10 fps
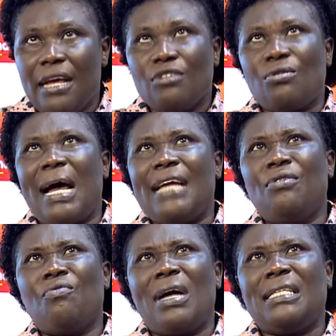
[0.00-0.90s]
So I
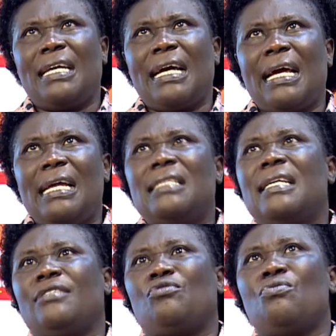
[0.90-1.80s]
don't want the
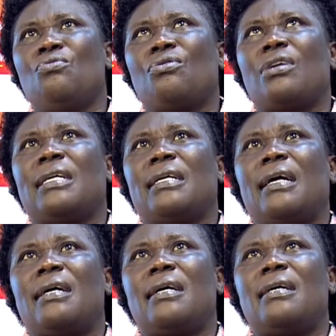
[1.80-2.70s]
elderly to look
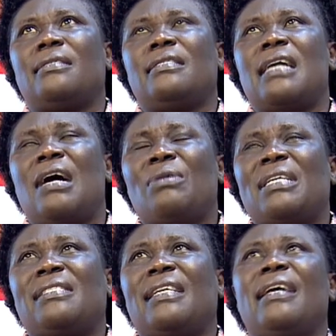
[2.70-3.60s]
down
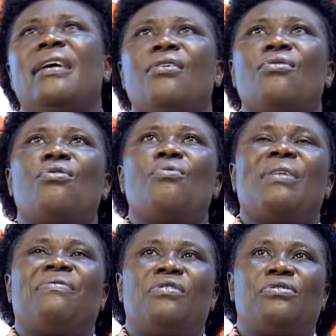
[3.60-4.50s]
and say, oh, we
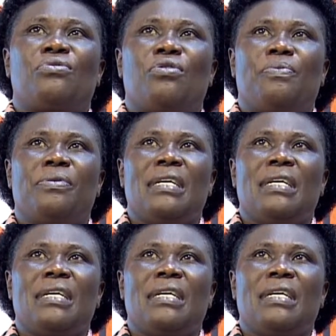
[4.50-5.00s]
have lost hope.